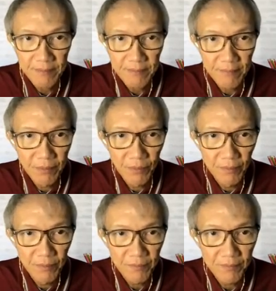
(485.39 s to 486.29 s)
Boom.
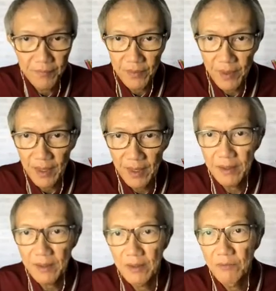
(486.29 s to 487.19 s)
Okay,
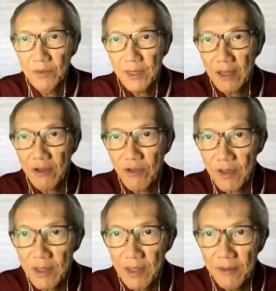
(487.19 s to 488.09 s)
we can
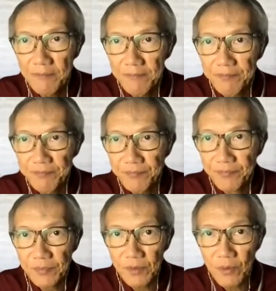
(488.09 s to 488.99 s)
see
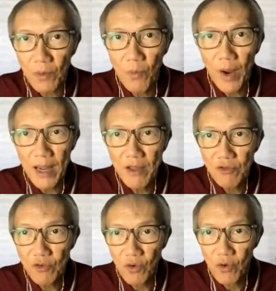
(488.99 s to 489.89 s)
where it's
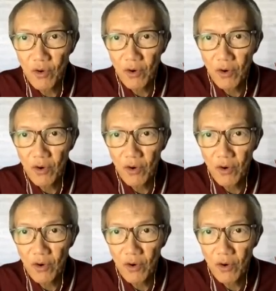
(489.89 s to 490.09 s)
stored